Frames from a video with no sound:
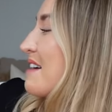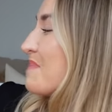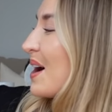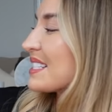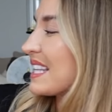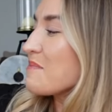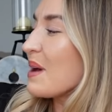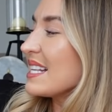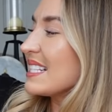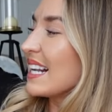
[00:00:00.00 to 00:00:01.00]
But they
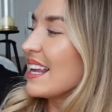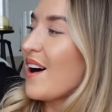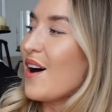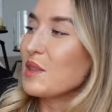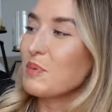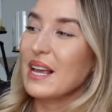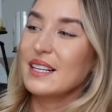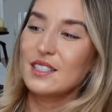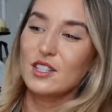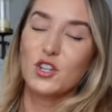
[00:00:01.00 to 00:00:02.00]
basically are the
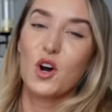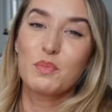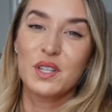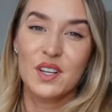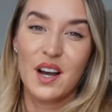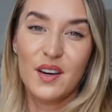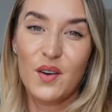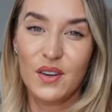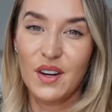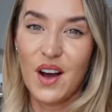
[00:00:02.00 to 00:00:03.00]
place to shop designer
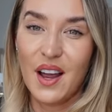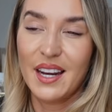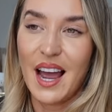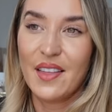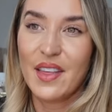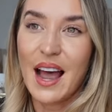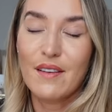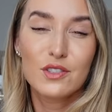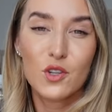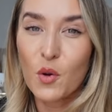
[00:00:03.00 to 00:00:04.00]
online, and they
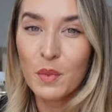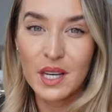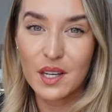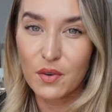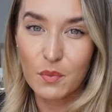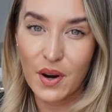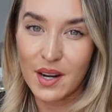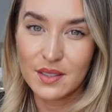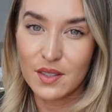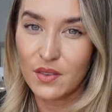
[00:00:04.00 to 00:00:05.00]
have so many different
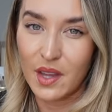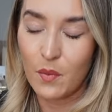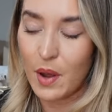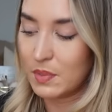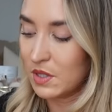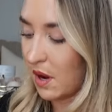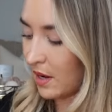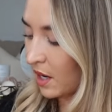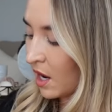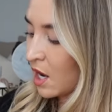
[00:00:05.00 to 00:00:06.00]
brands on their
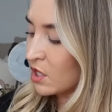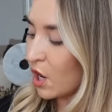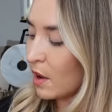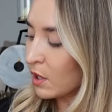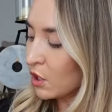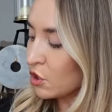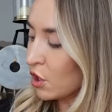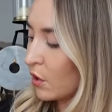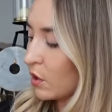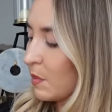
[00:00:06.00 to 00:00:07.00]
website. So I'm going to
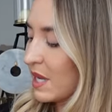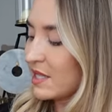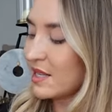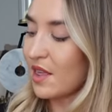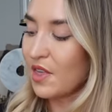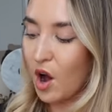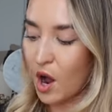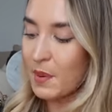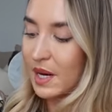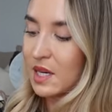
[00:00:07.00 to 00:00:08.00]
show you the pieces that
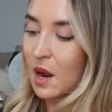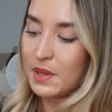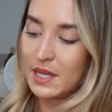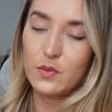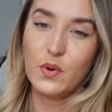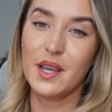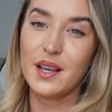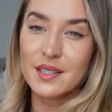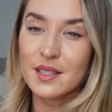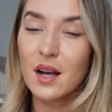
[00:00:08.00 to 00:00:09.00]
I picked up this
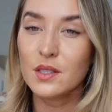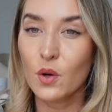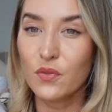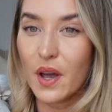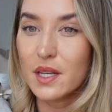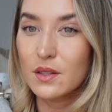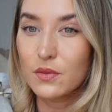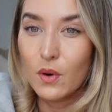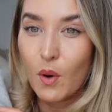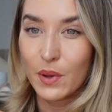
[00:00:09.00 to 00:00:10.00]
week, starting off first of
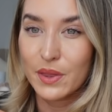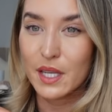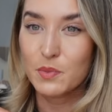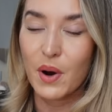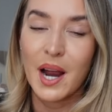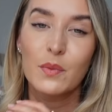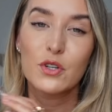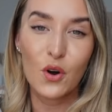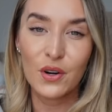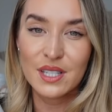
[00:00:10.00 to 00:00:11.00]
all with this brand,
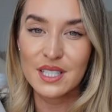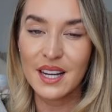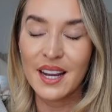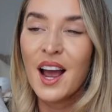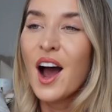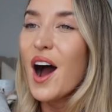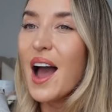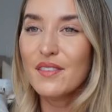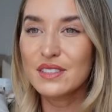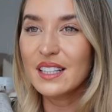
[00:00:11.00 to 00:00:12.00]
which honestly I
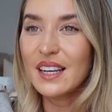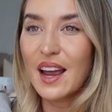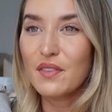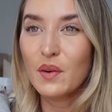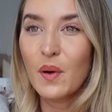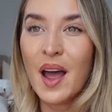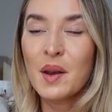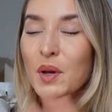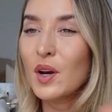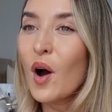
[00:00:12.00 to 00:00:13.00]
have seen everywhere, and
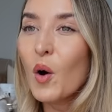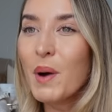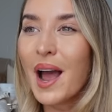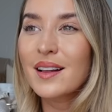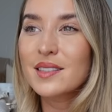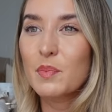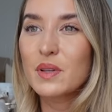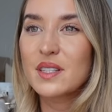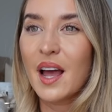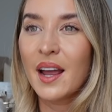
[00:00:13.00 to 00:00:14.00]
I'm going to hold my hands up
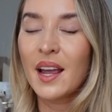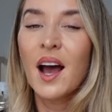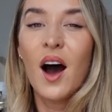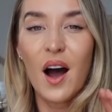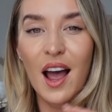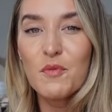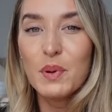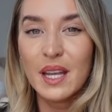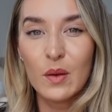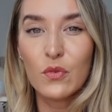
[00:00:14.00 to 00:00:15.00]
and say I have
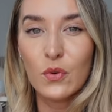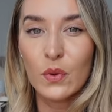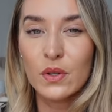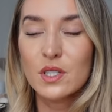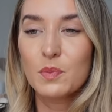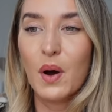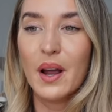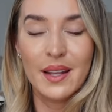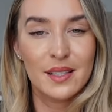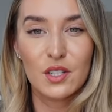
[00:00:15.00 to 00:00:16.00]
been influenced by
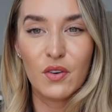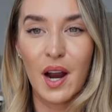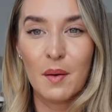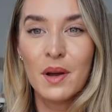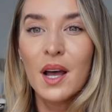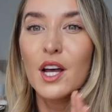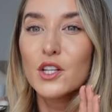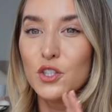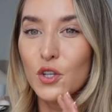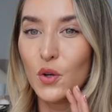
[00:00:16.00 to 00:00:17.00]
Instagram
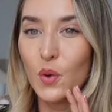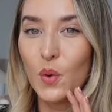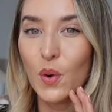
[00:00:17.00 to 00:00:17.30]
to